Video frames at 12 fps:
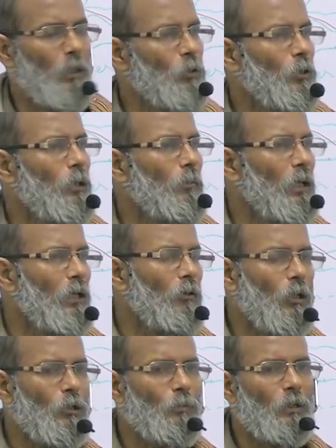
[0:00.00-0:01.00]
Posterior
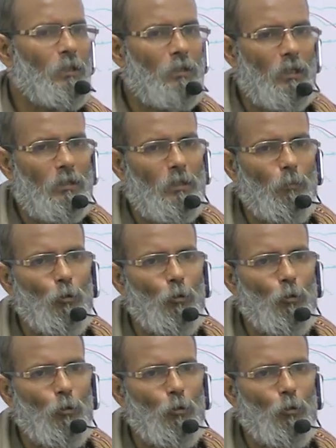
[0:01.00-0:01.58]
malleolus means that is the